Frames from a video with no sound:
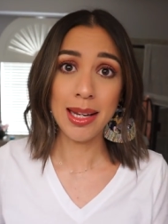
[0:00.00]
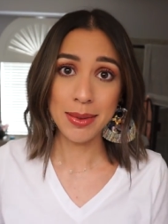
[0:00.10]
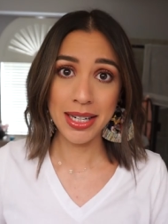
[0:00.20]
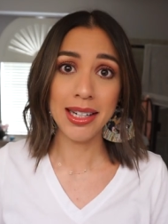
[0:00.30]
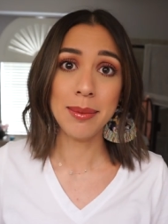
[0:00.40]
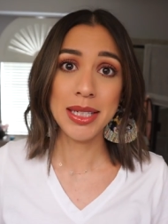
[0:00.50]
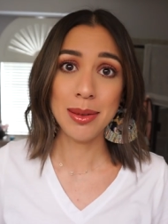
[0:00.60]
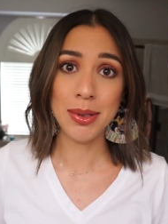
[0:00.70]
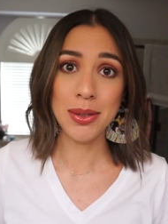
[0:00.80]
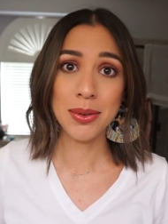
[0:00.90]
I'm standing on my
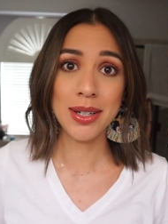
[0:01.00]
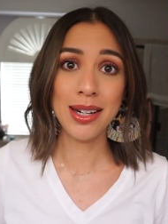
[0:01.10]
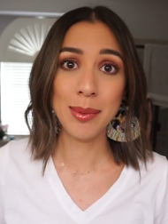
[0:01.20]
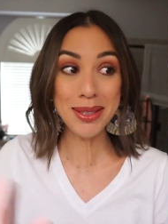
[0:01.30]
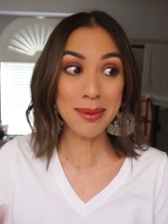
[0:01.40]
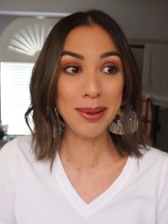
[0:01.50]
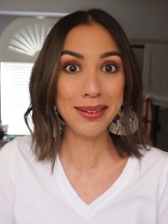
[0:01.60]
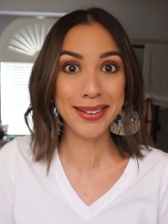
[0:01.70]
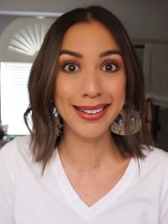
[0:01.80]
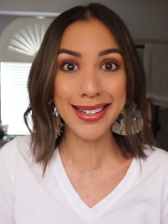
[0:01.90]
tippy toes right now because
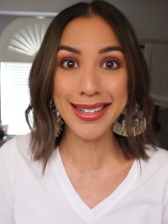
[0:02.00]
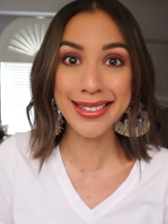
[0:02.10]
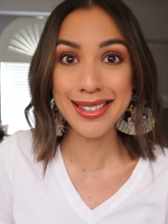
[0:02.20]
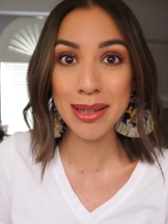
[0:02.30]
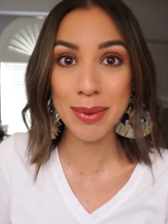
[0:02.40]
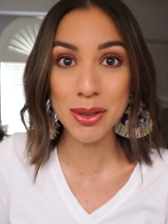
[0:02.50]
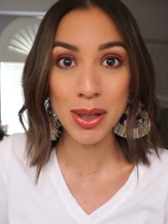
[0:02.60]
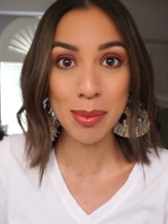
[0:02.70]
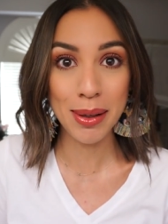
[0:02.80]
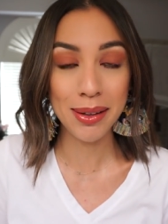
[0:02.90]
apparently I didn't set up my
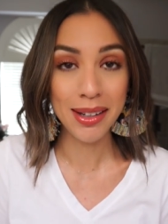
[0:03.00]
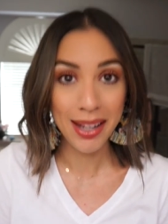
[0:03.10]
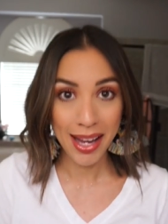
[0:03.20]
tripod